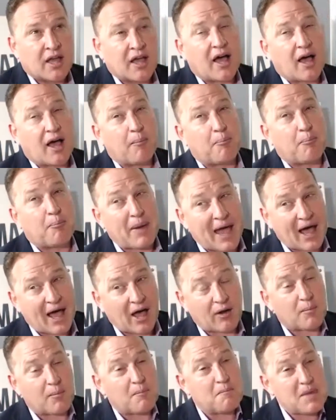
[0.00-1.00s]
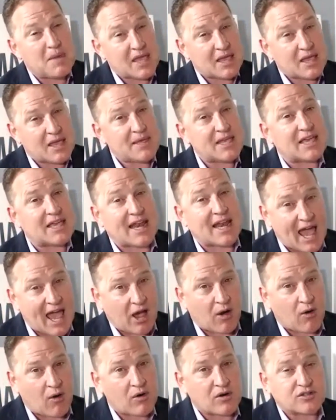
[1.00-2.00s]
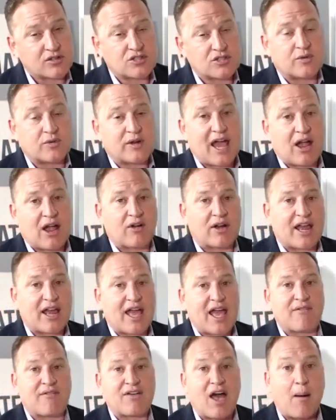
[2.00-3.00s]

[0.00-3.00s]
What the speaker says: about maybe an hour to an hour and a half